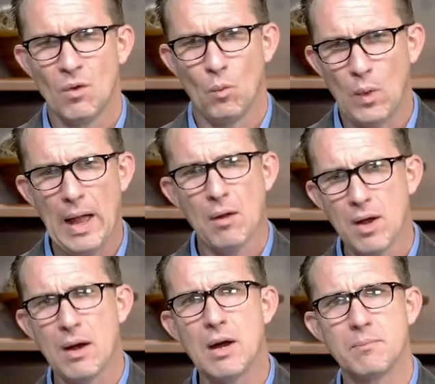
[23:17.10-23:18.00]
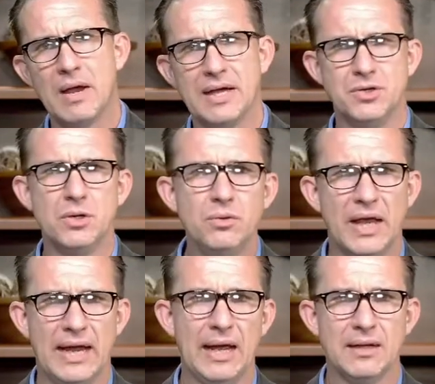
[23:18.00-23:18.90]
While God may do
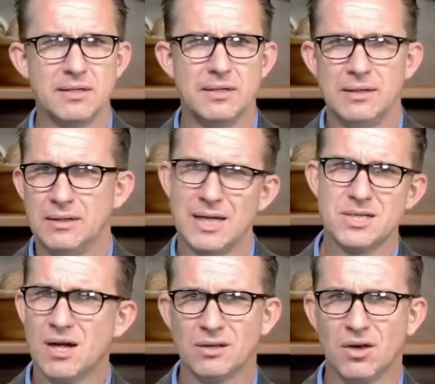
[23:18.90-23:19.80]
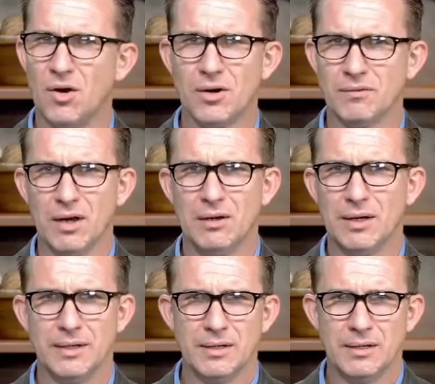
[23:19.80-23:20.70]
that, that's not the heart of God.